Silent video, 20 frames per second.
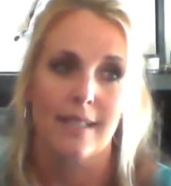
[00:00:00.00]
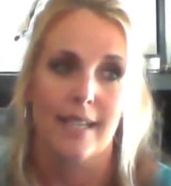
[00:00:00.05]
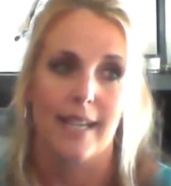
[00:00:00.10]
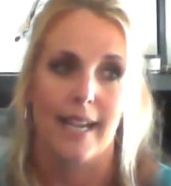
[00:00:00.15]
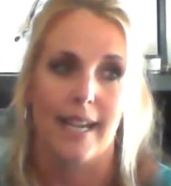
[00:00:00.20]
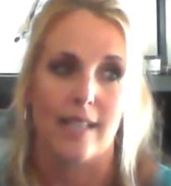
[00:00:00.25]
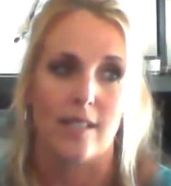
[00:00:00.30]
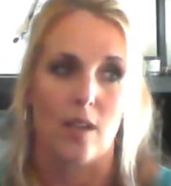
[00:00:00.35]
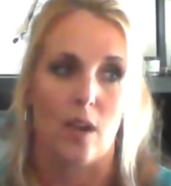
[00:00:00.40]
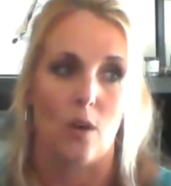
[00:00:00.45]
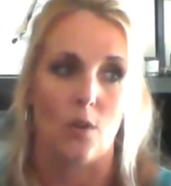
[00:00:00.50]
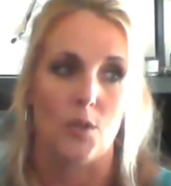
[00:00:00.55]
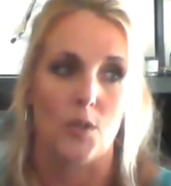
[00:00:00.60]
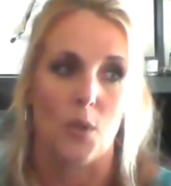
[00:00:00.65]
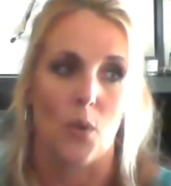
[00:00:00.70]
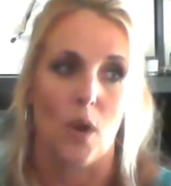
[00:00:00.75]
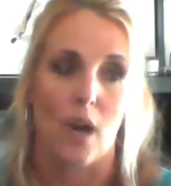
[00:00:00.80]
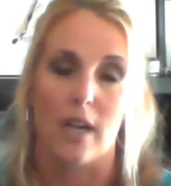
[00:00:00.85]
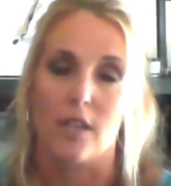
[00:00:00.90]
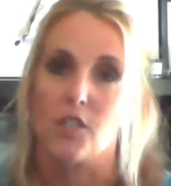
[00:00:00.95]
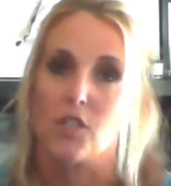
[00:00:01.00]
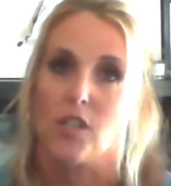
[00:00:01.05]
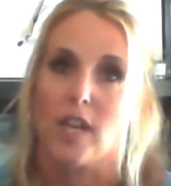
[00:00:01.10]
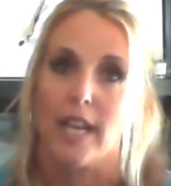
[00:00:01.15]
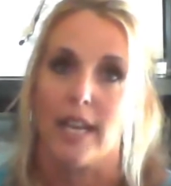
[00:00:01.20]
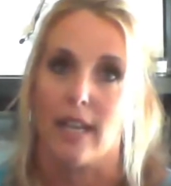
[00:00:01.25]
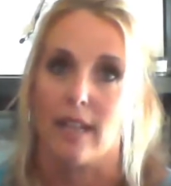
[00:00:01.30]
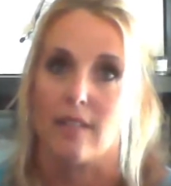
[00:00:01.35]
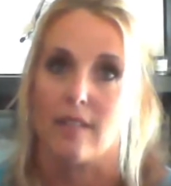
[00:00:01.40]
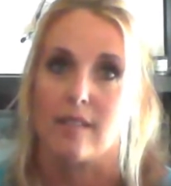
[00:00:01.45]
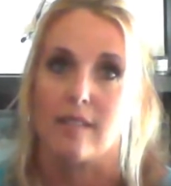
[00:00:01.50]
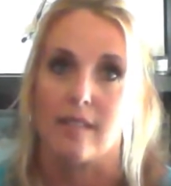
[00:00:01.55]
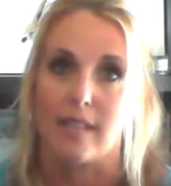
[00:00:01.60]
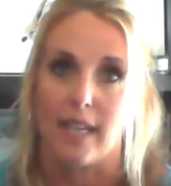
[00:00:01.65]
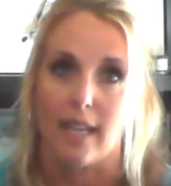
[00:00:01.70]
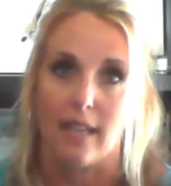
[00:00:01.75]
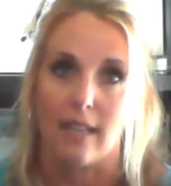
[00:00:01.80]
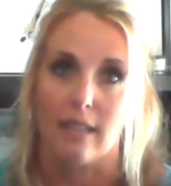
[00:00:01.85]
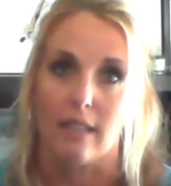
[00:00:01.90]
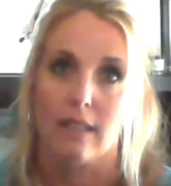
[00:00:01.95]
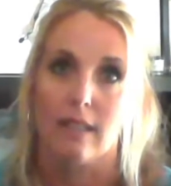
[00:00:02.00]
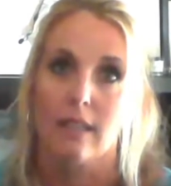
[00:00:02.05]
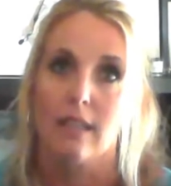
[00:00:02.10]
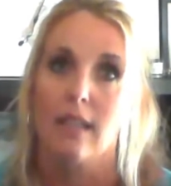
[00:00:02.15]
it's also oxygenating the skin